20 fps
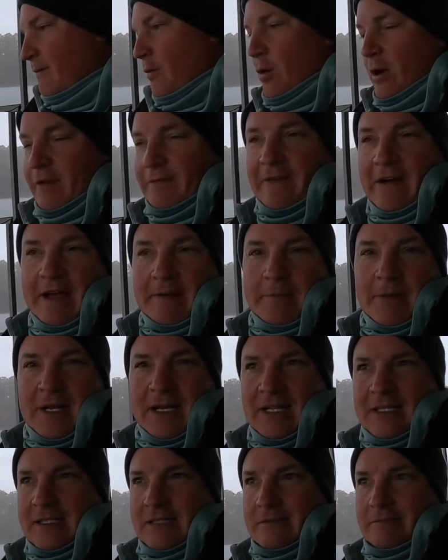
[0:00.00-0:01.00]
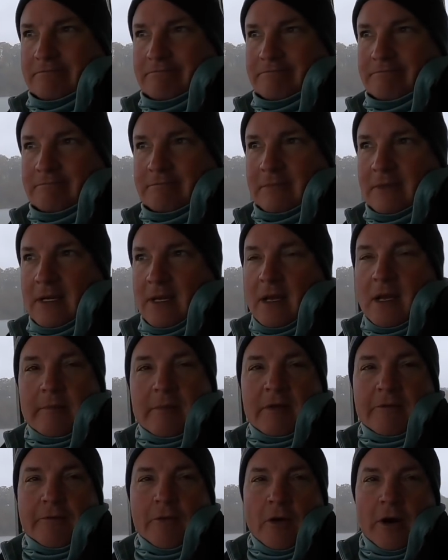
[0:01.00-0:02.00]
45 minutes
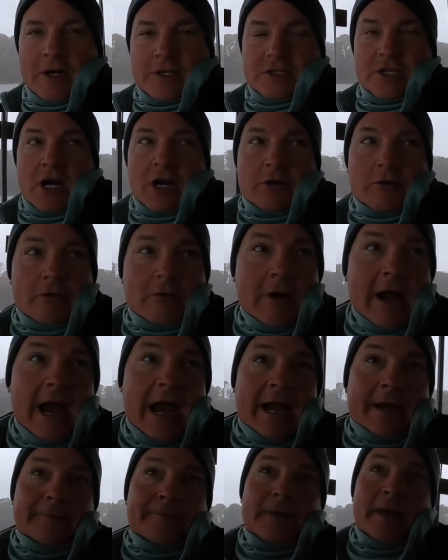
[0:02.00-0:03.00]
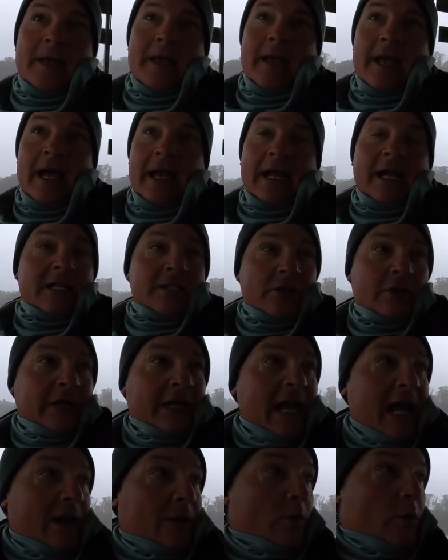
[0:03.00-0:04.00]
before it started to rain and it's
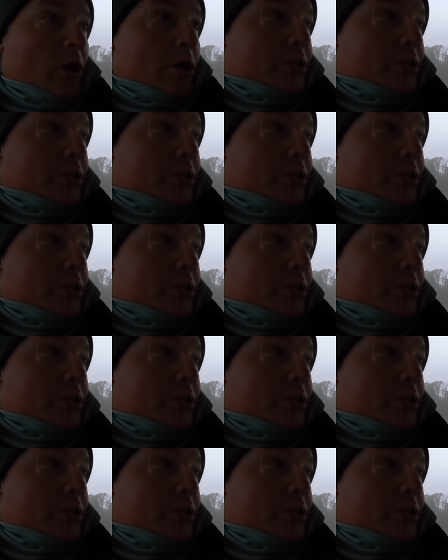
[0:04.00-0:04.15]
only gotten